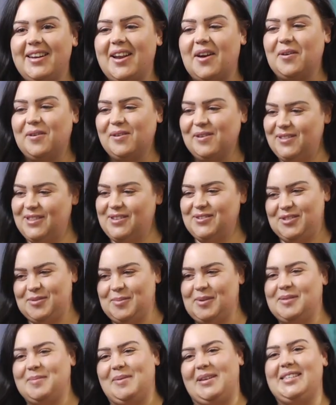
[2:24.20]
Now all of the
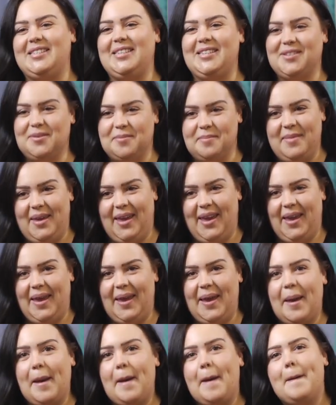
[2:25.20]
responsibility's on
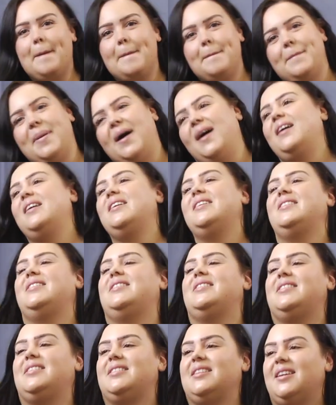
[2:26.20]
me,
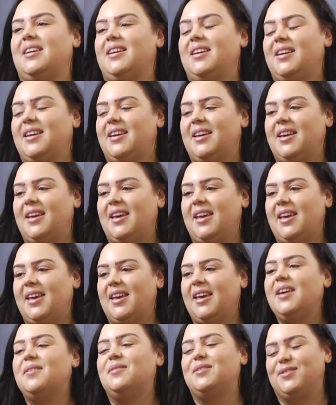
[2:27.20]
but
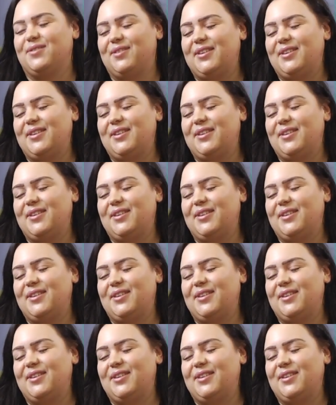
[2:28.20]
it was